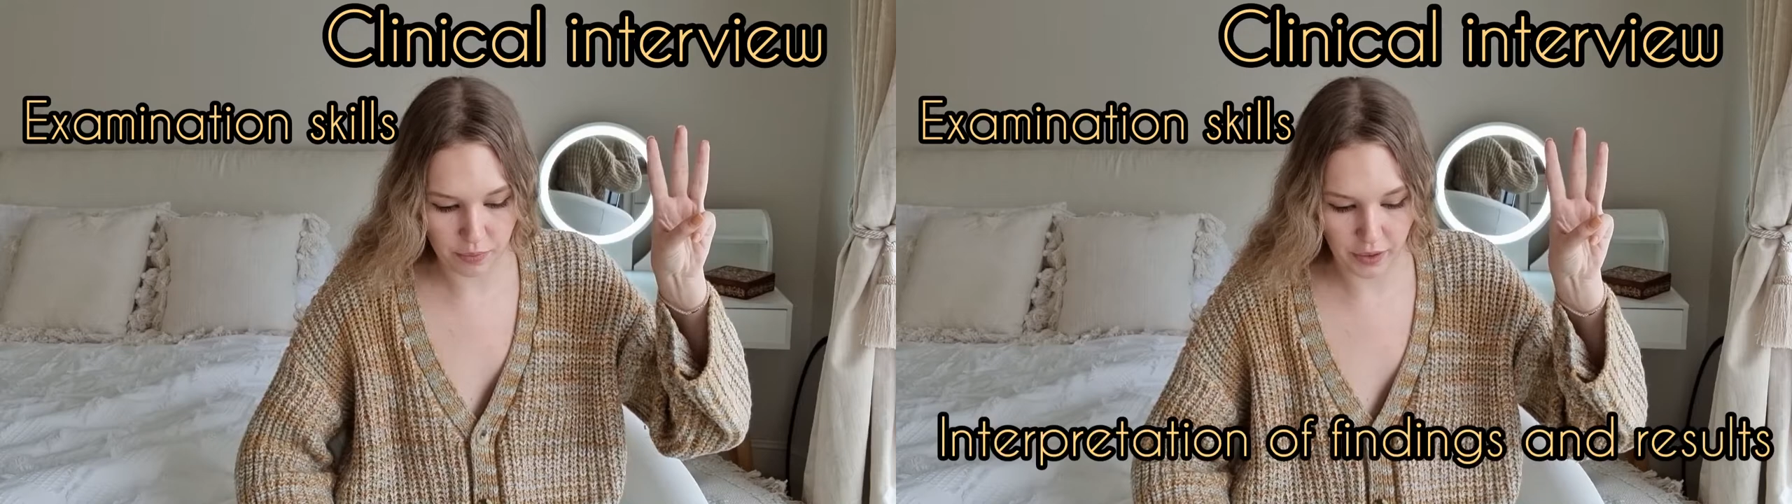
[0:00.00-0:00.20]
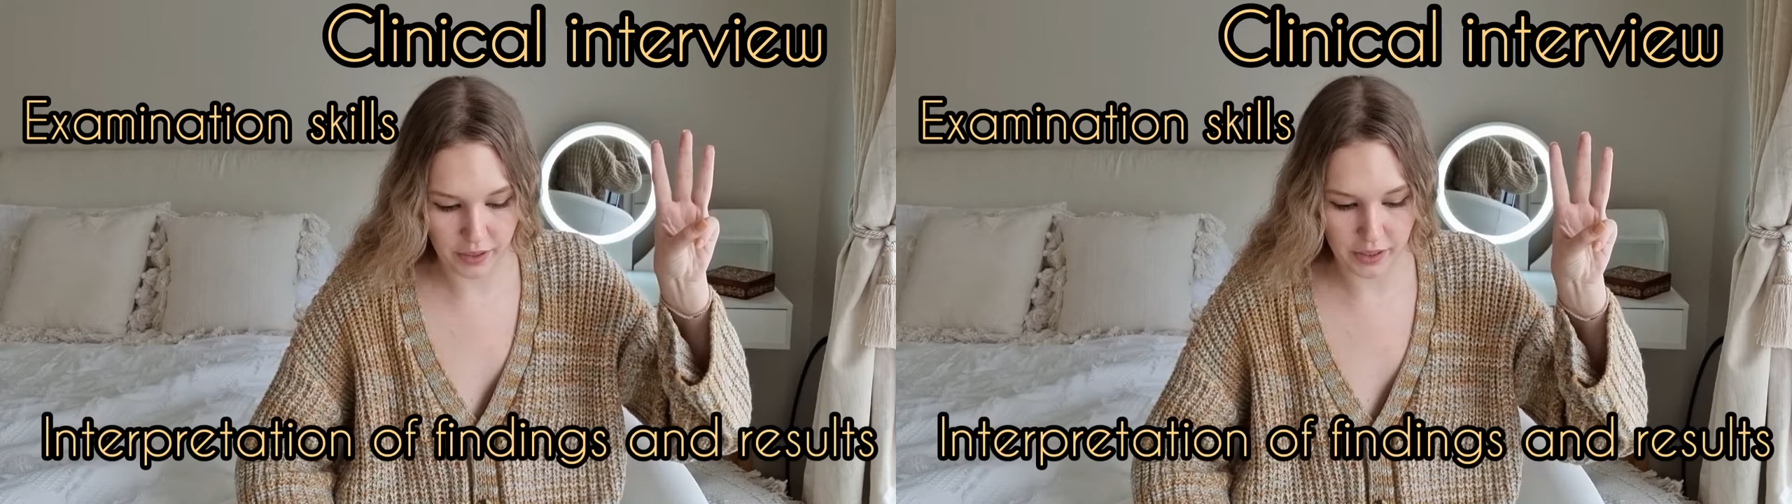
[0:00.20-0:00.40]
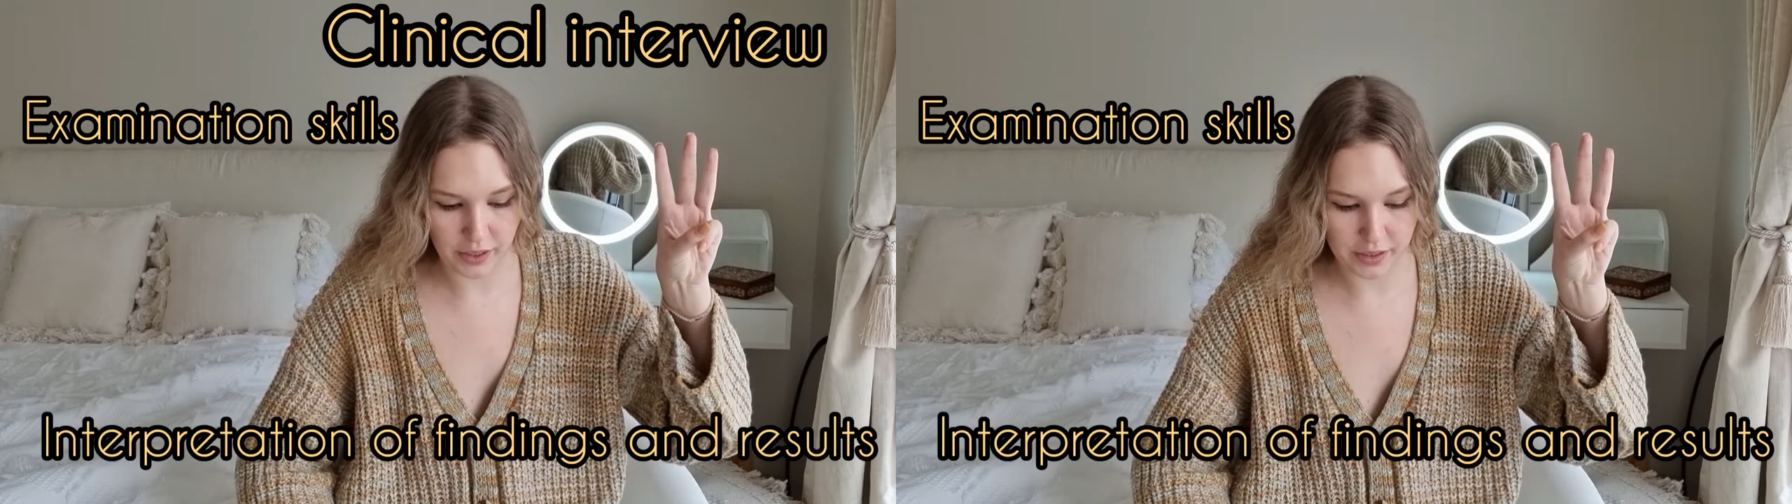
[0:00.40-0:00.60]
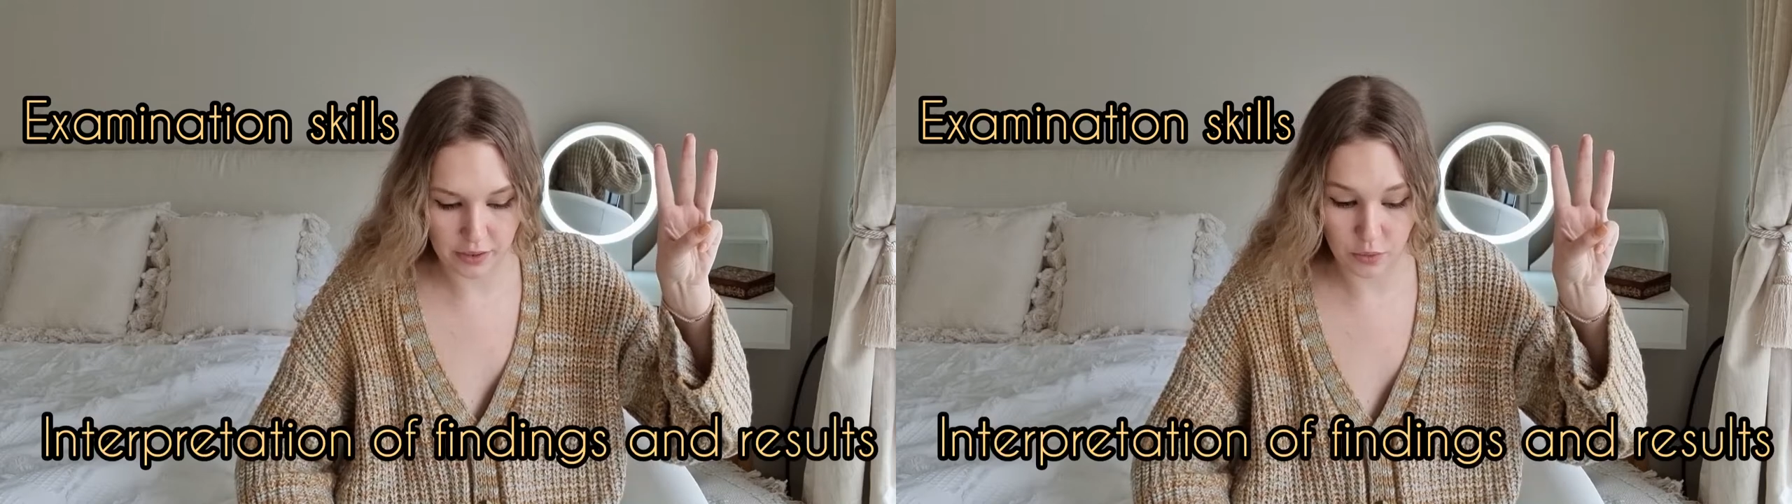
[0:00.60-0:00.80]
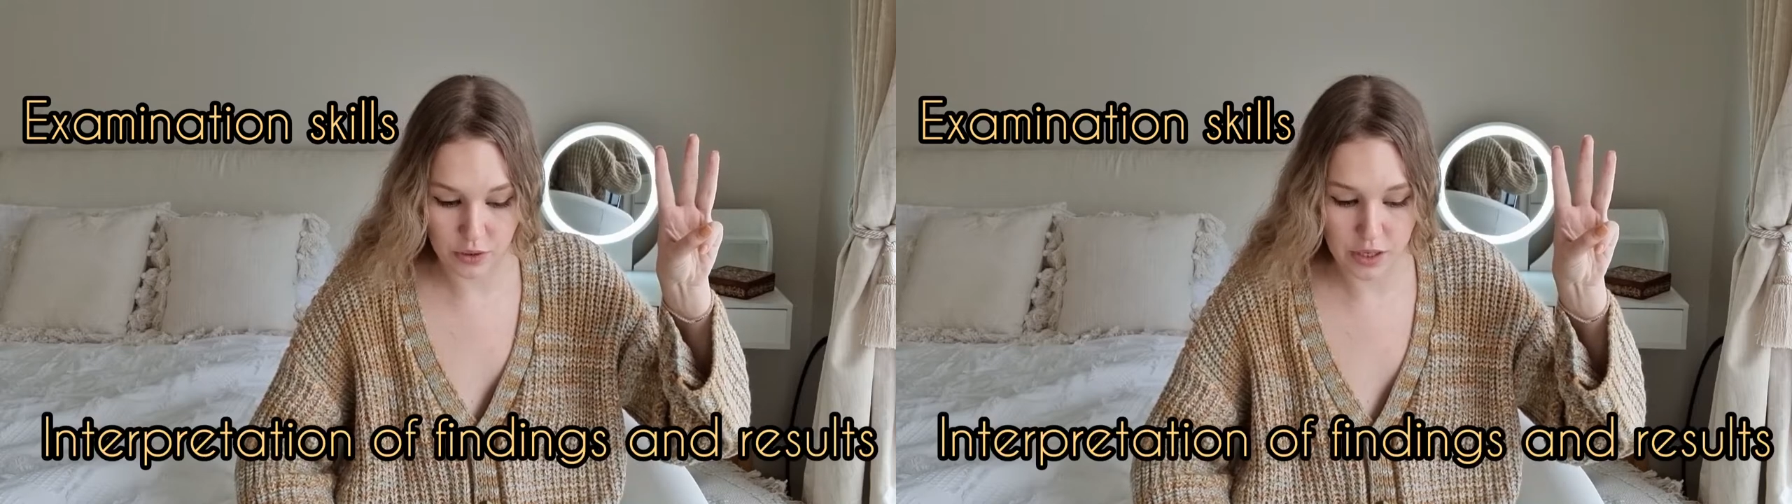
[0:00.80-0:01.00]
findings
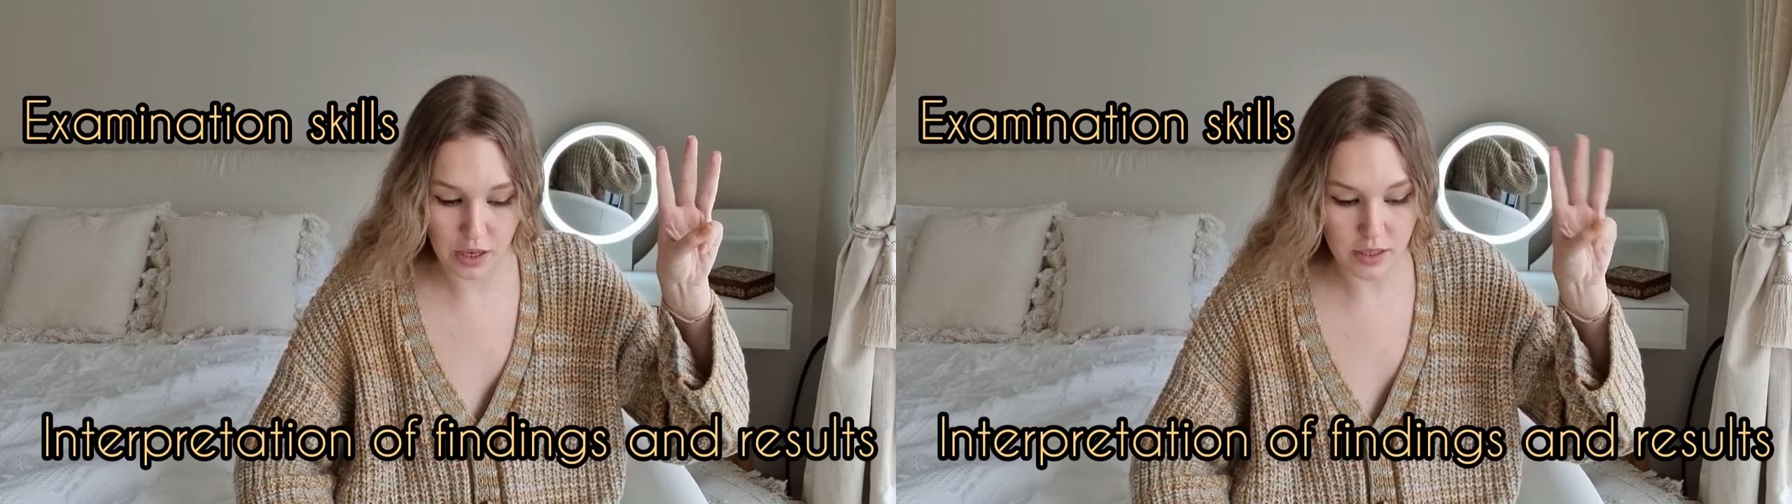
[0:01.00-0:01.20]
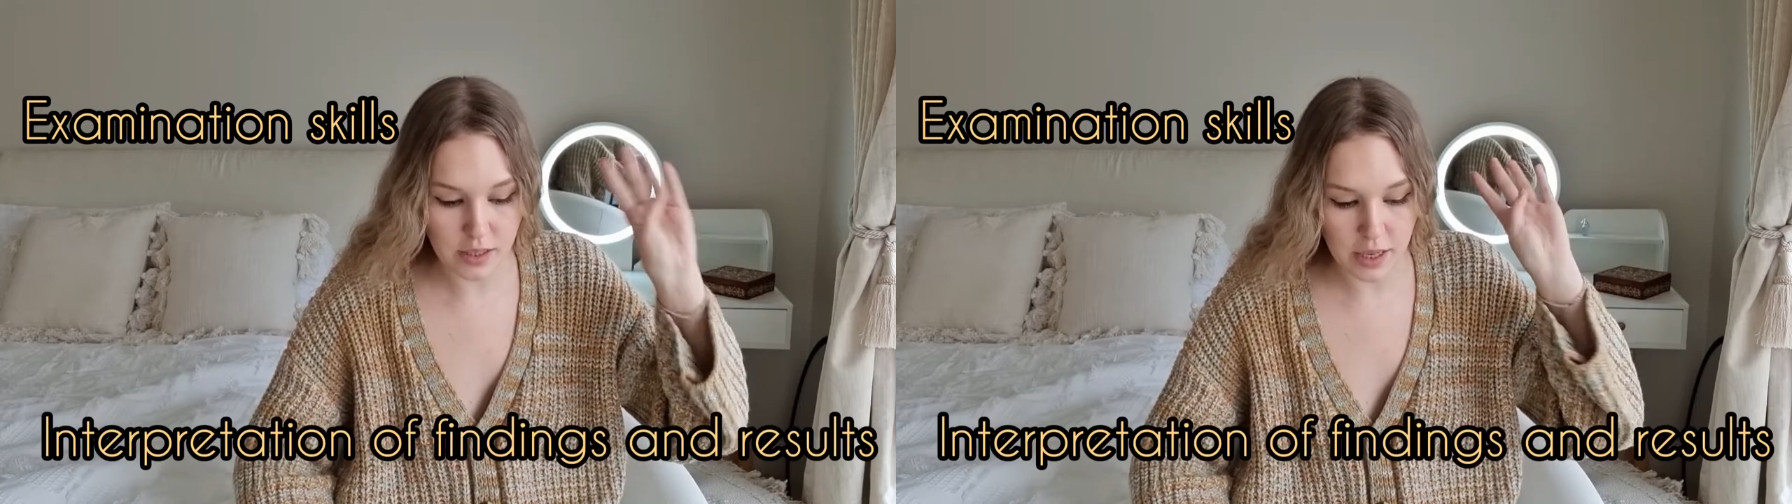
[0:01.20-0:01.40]
and results,